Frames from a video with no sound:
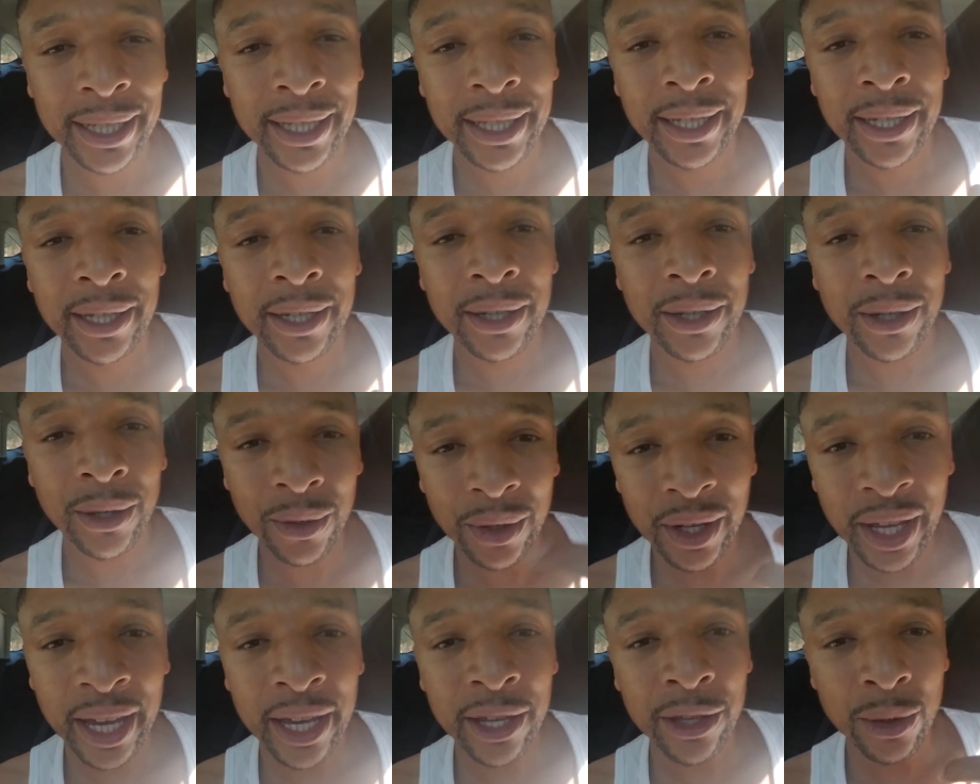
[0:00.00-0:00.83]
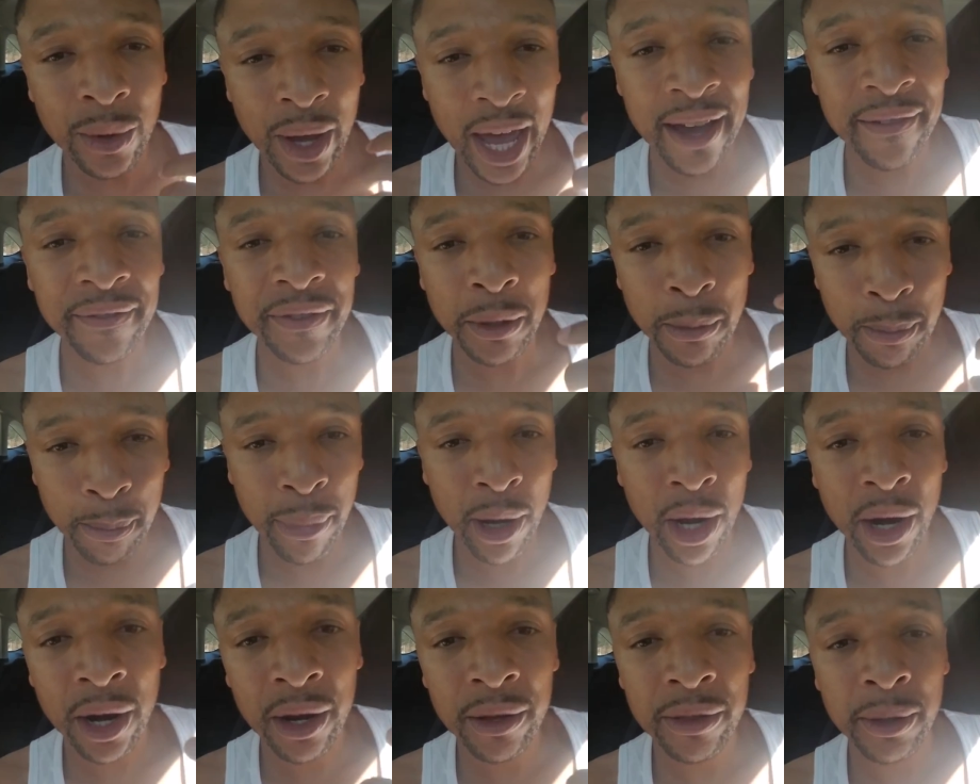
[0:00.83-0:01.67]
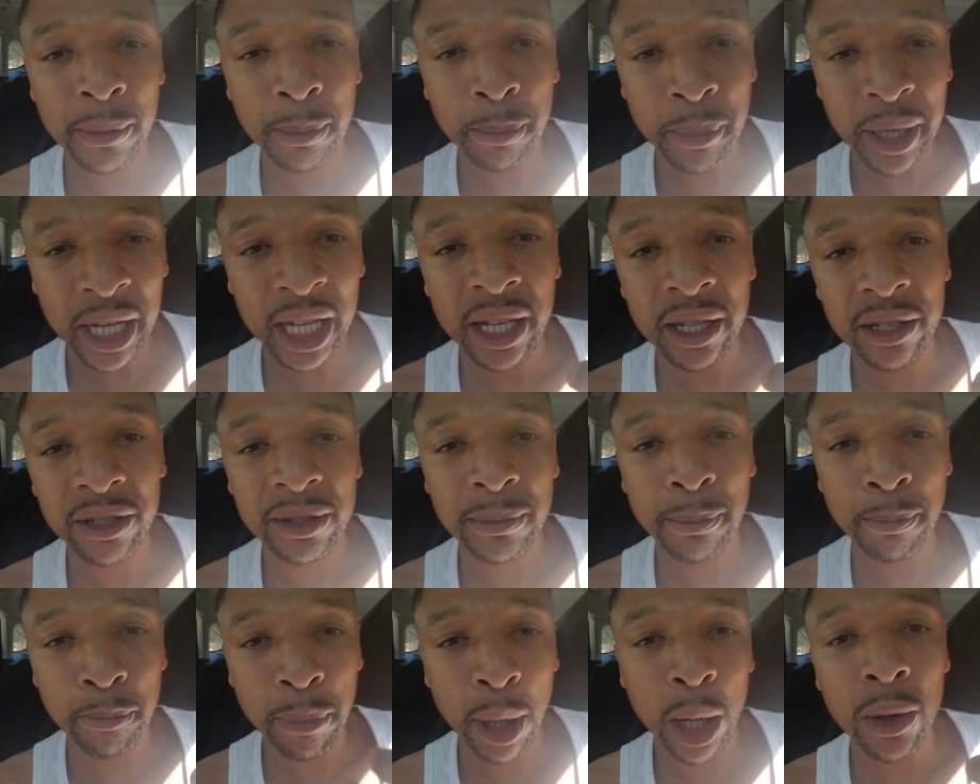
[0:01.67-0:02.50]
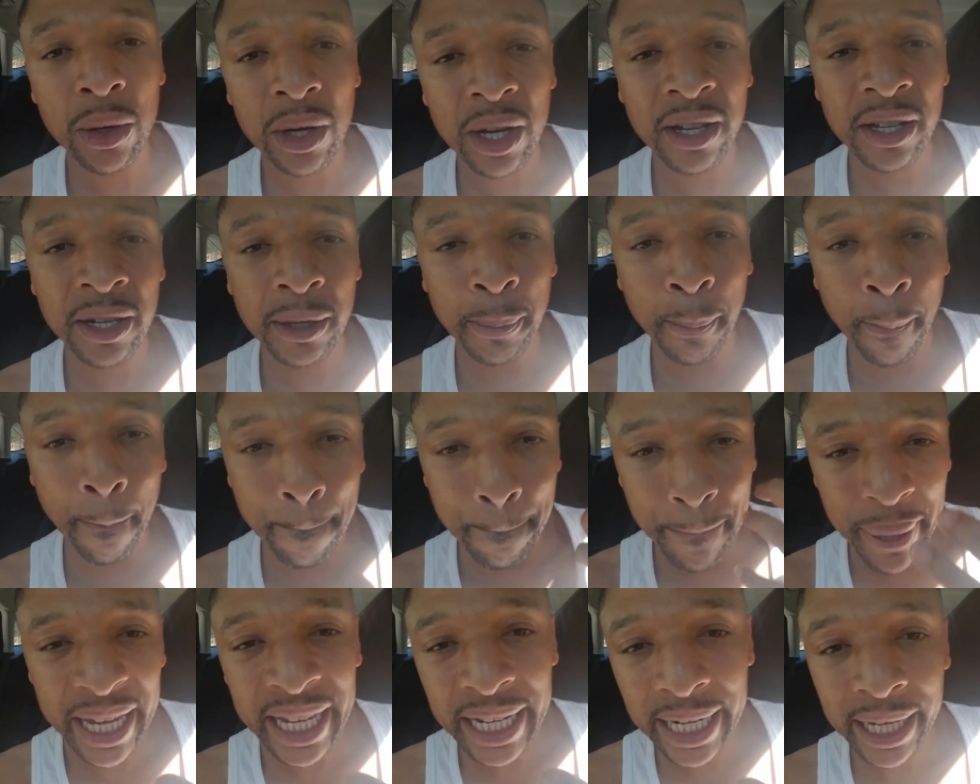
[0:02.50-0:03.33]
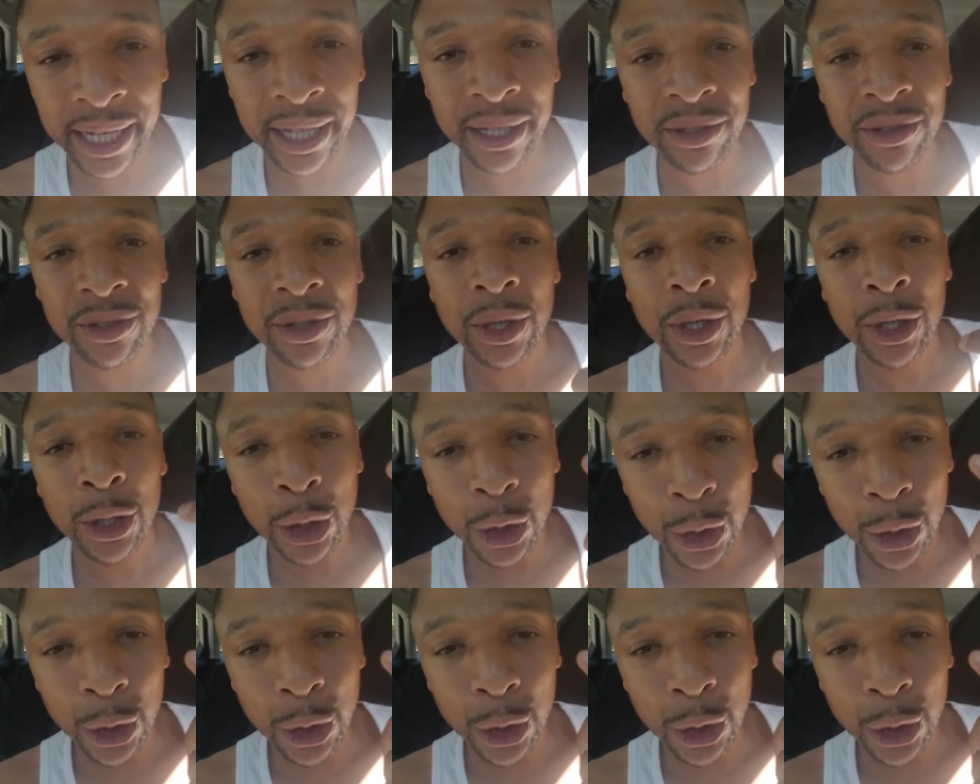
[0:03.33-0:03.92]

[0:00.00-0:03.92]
okay, you have to bear the biggest bulk of the beatings.